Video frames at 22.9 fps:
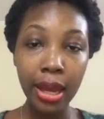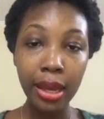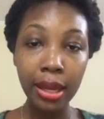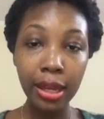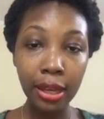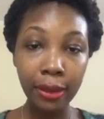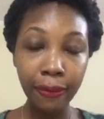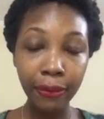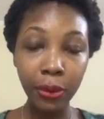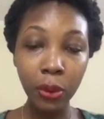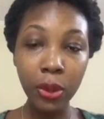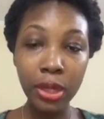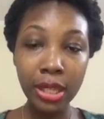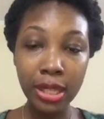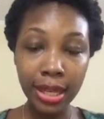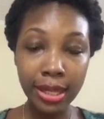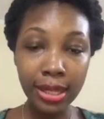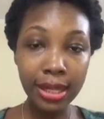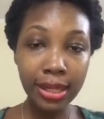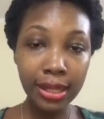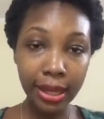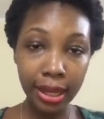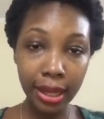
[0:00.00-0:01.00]
If you
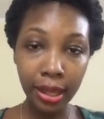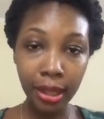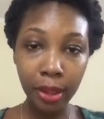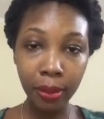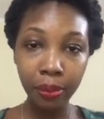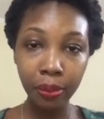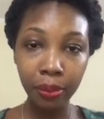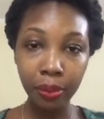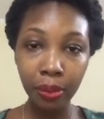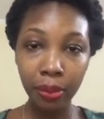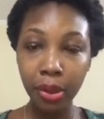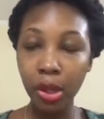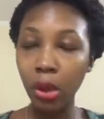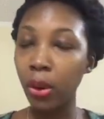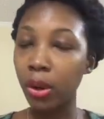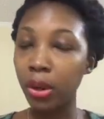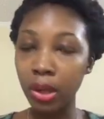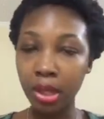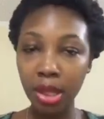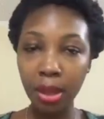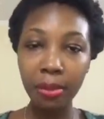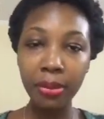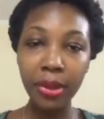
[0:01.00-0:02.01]
sit still, you're going
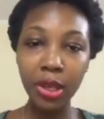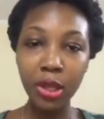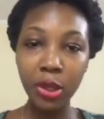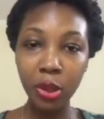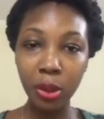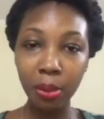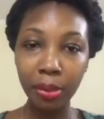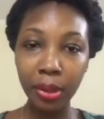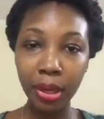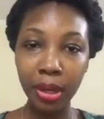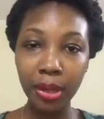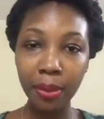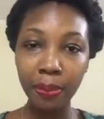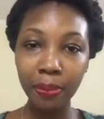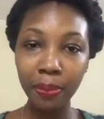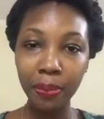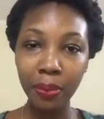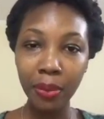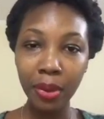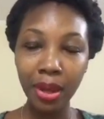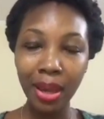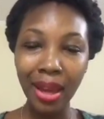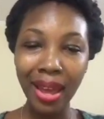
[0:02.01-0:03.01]
to do something stupid.
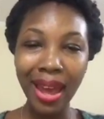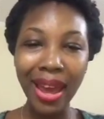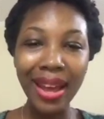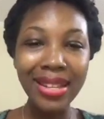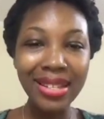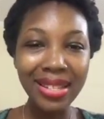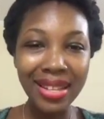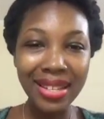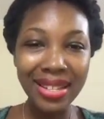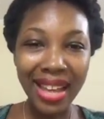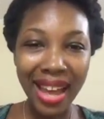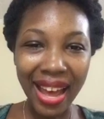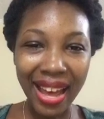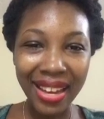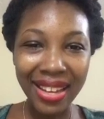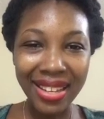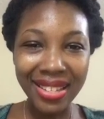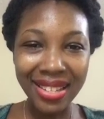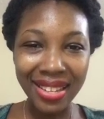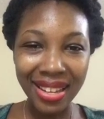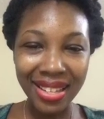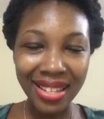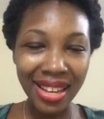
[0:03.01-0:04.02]

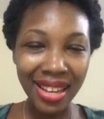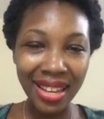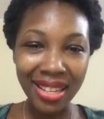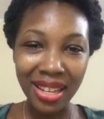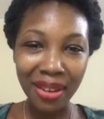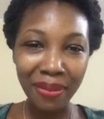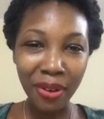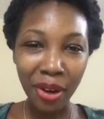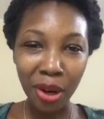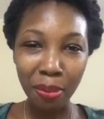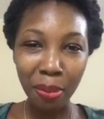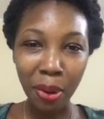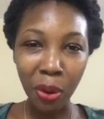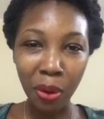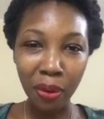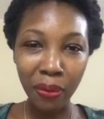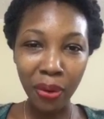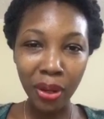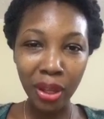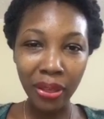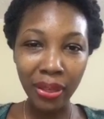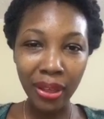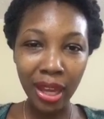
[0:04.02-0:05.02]
Exercise is a very
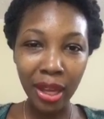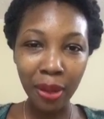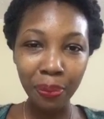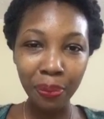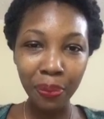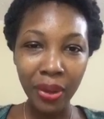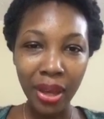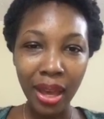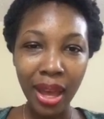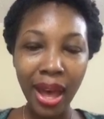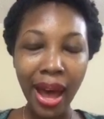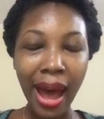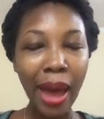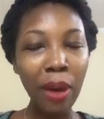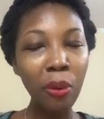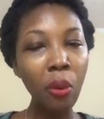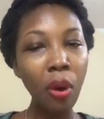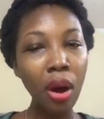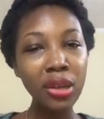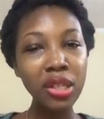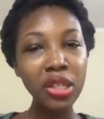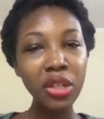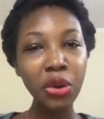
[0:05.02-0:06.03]
powerful thing. I
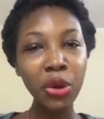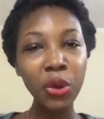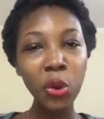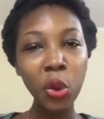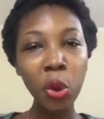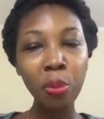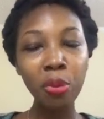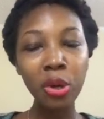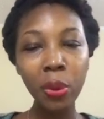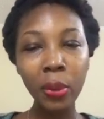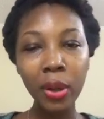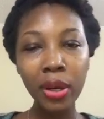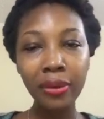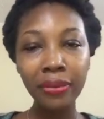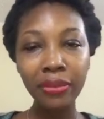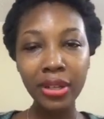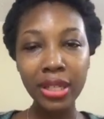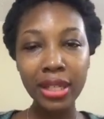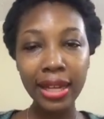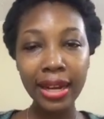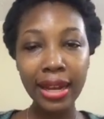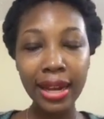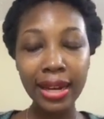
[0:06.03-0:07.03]
once heard Oprah Winfrey
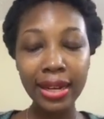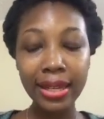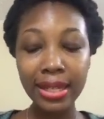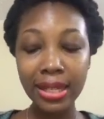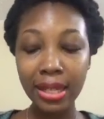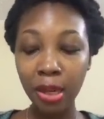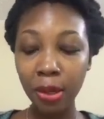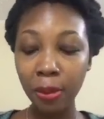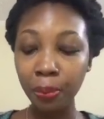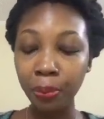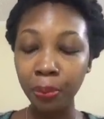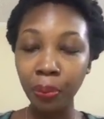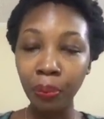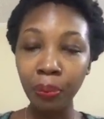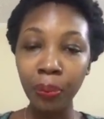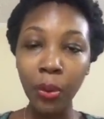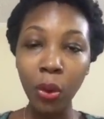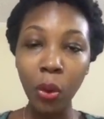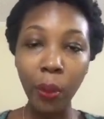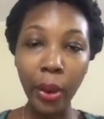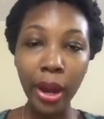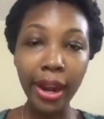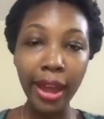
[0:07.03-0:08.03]
say that, listen,
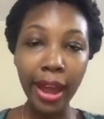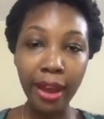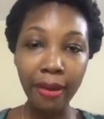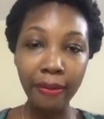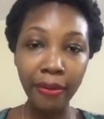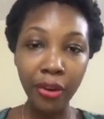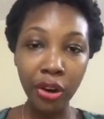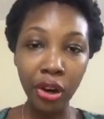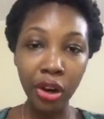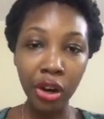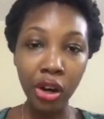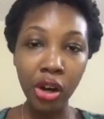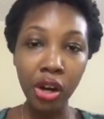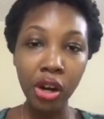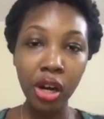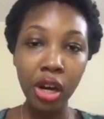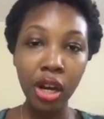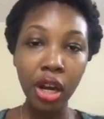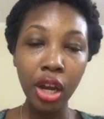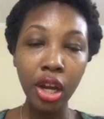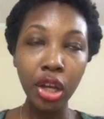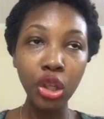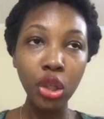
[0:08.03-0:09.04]
whenever
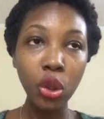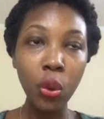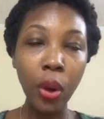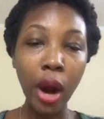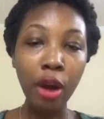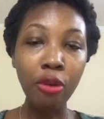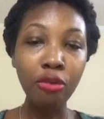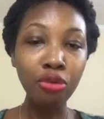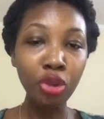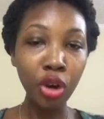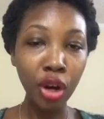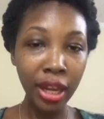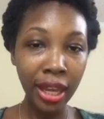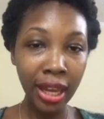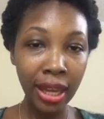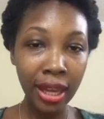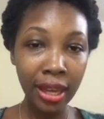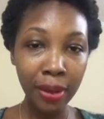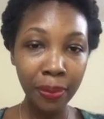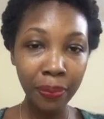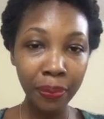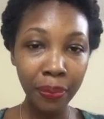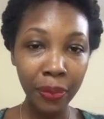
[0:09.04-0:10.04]
you are
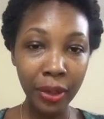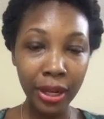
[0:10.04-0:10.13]
running,